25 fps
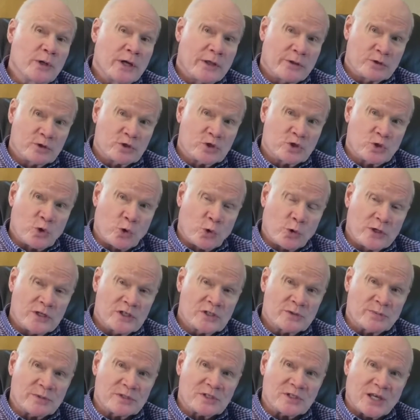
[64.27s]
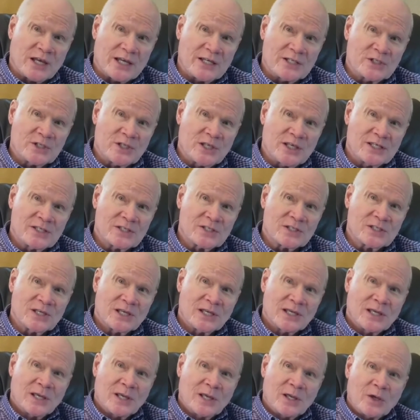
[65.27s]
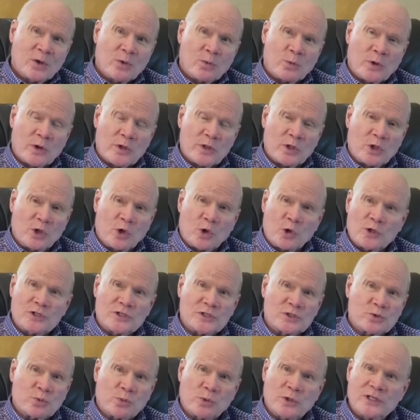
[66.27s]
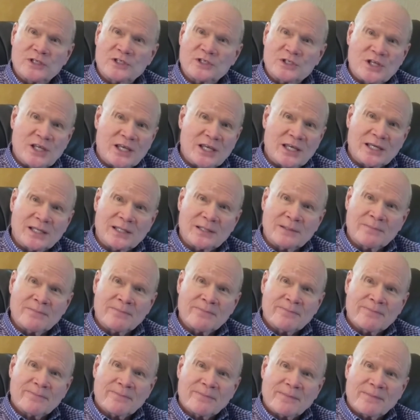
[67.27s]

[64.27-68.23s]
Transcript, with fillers: other stories besides this where the Lord just reached in